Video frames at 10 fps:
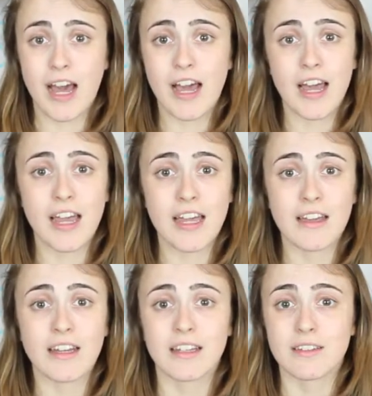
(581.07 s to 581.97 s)

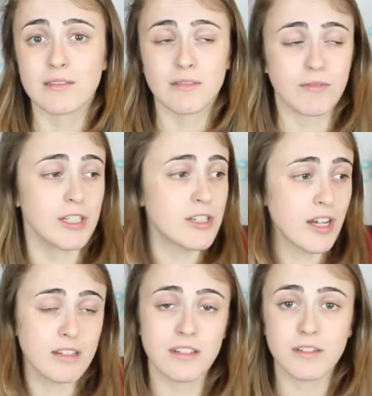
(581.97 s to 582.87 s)
I reached
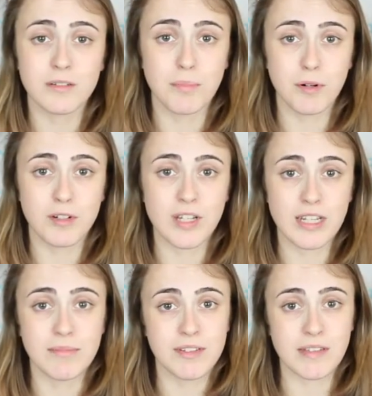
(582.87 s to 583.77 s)
out to their support
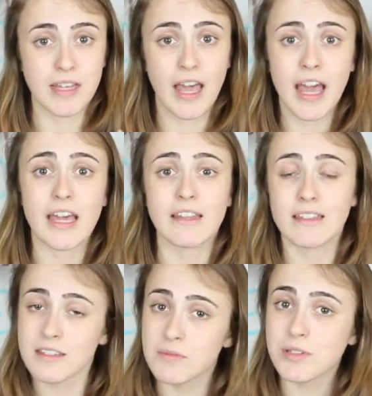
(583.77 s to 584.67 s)
team to say, hey,
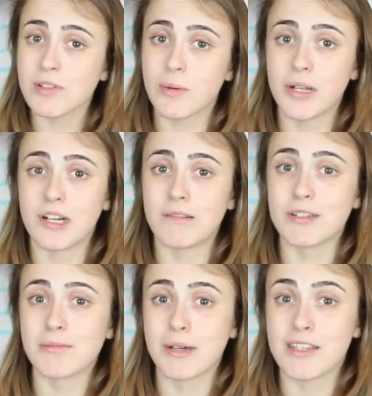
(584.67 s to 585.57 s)
this is what's going on
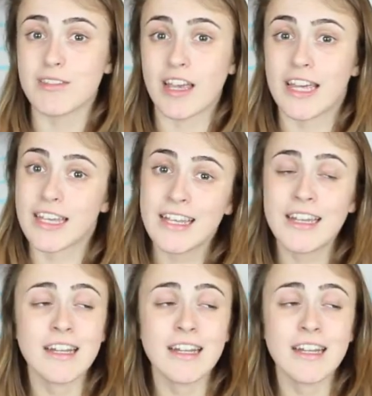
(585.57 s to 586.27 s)
with my site